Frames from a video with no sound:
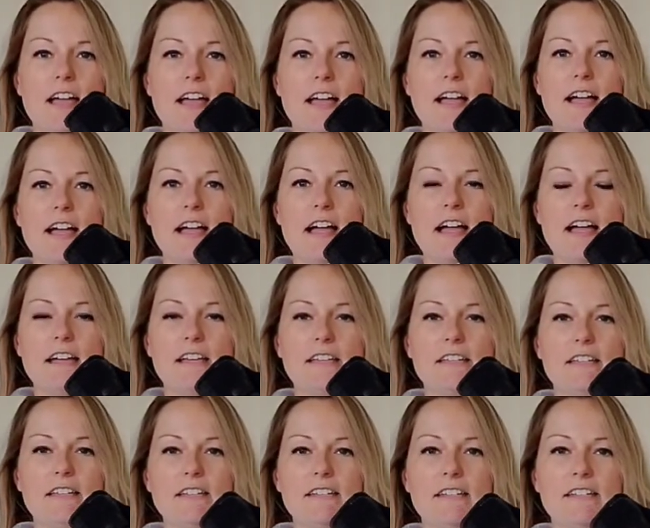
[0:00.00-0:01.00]

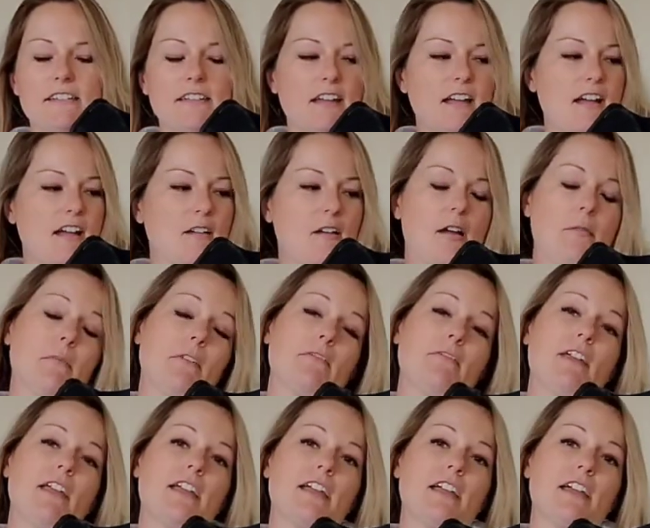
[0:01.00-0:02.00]
and I'm a
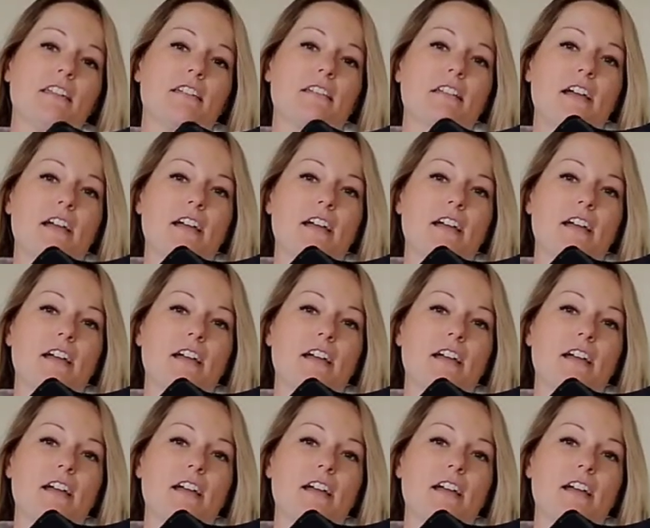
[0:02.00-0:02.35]
fan.